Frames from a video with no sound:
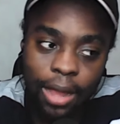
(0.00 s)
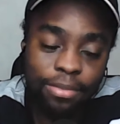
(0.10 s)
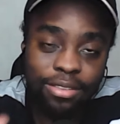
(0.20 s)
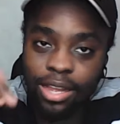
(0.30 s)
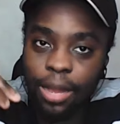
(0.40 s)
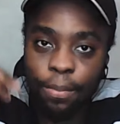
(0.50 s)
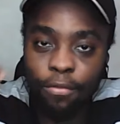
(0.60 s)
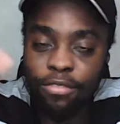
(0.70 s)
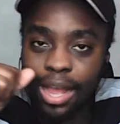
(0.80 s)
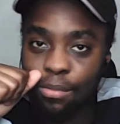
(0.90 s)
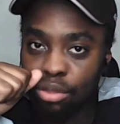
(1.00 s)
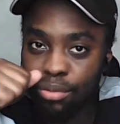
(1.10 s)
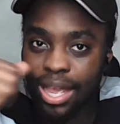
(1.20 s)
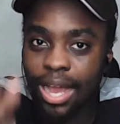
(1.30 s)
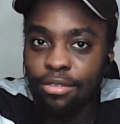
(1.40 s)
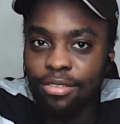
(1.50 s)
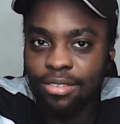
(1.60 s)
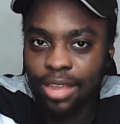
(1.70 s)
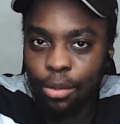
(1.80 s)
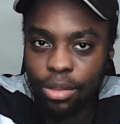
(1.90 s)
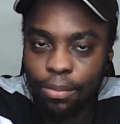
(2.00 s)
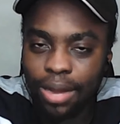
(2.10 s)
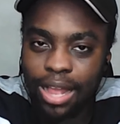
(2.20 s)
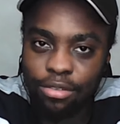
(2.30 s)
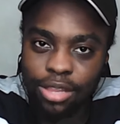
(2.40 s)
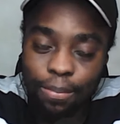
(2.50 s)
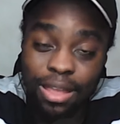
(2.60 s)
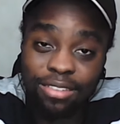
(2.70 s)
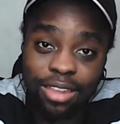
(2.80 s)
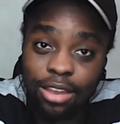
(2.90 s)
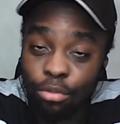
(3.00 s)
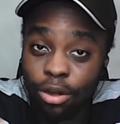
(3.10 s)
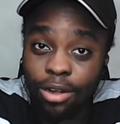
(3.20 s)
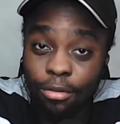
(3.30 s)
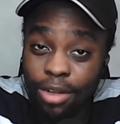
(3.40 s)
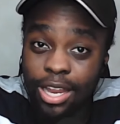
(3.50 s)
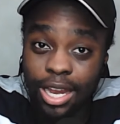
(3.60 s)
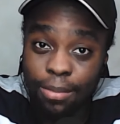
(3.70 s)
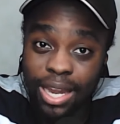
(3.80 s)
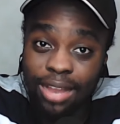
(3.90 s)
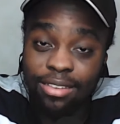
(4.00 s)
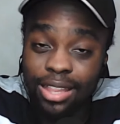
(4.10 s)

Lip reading: there's a couple of times where we had to stay with players on the bench that were already eliminated,